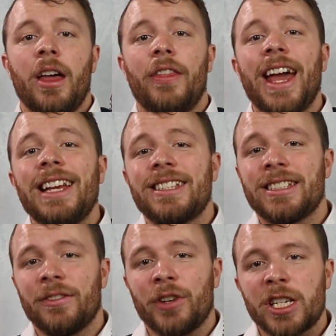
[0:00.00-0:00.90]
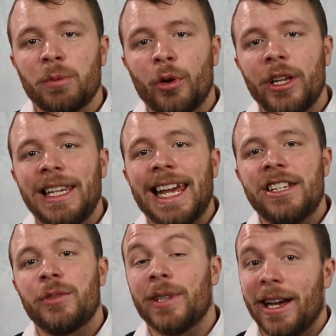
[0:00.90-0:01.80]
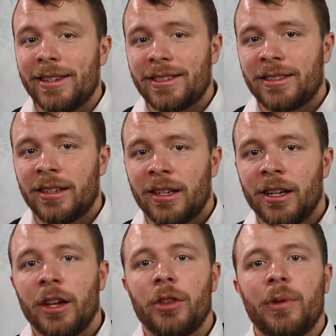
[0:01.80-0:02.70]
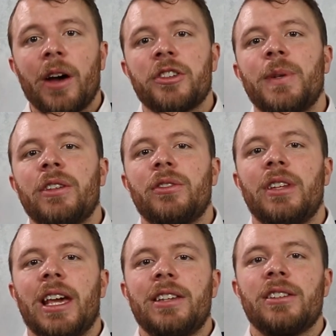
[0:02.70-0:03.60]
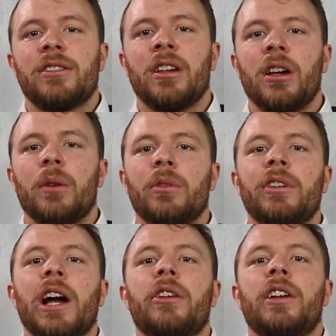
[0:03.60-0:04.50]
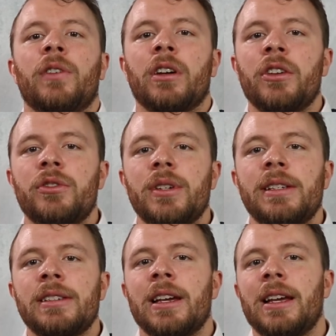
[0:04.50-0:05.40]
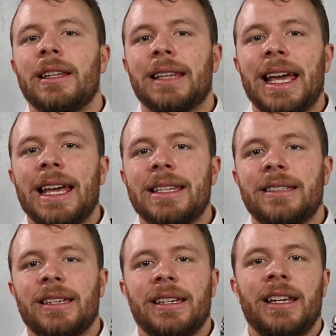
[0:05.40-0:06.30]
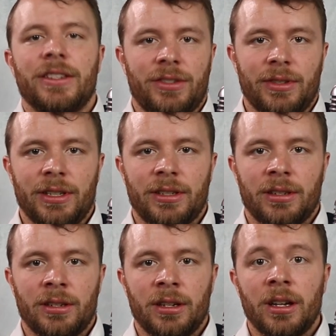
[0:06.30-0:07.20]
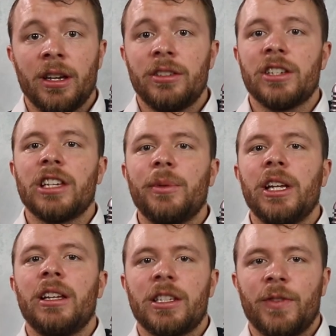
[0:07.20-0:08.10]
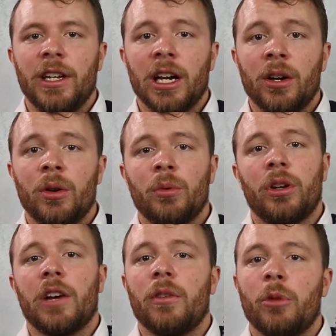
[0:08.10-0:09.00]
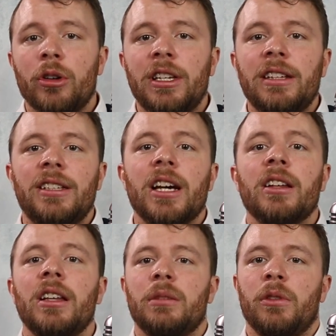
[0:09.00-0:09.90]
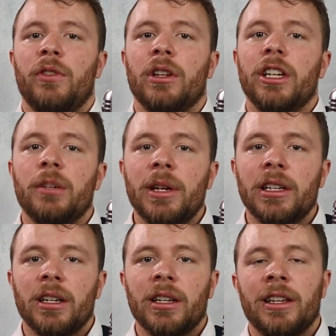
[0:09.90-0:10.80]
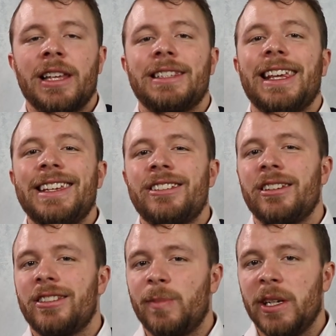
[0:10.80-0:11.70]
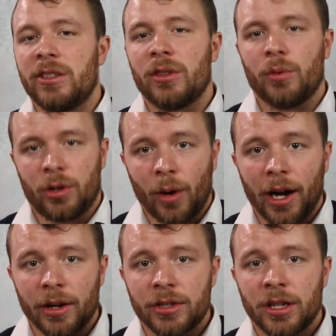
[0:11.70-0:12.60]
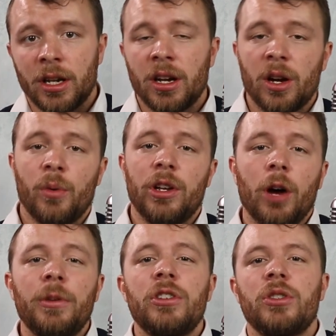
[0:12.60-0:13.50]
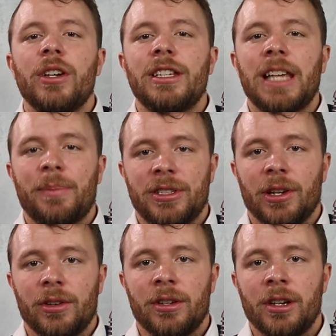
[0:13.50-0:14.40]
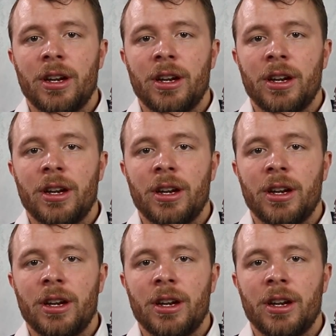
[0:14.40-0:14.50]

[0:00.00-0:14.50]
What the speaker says: Thanks for exploring the ages with us. Throughout Speaking Through the Ages, we'll encounter different countries, lands, and histories. Just like we did in this video, we'll cover more detail and reveal little by little as each speech requires. We hope you enjoyed this episode.